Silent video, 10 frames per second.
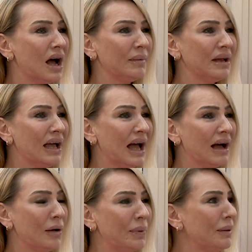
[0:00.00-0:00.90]
I mean,
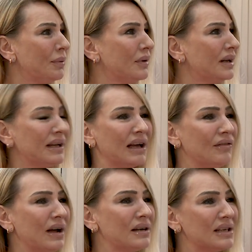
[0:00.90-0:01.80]
how are people going to get
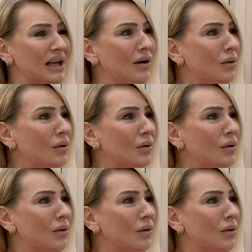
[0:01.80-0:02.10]
round?